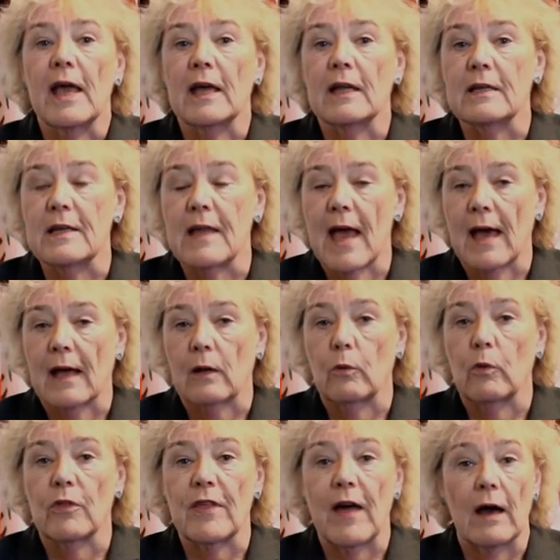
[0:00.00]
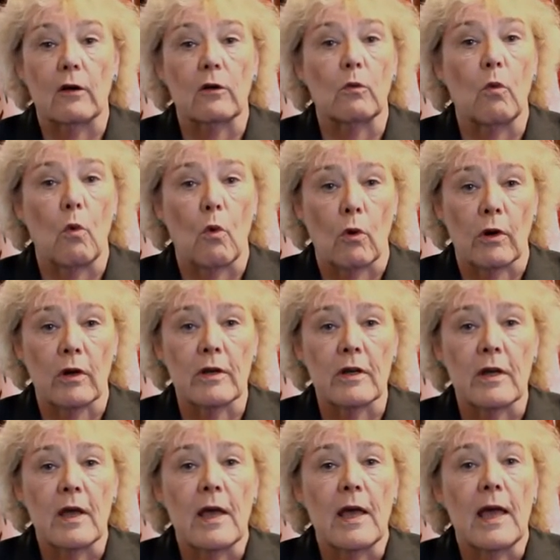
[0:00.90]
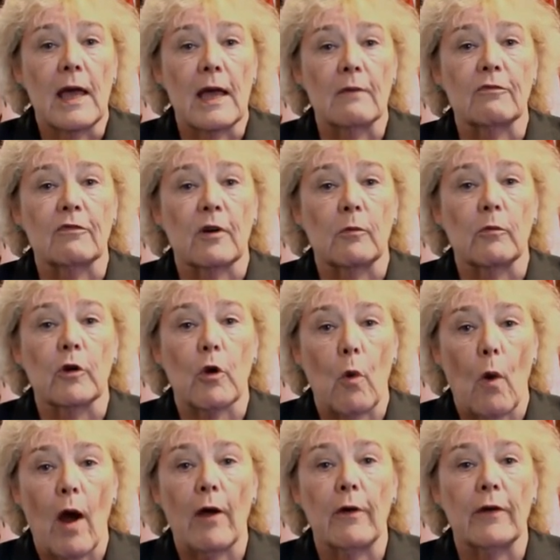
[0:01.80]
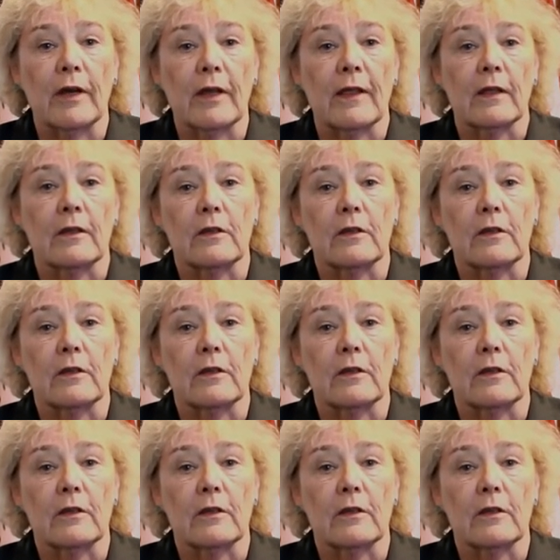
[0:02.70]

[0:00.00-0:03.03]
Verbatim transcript: and data without a warrant and from requiring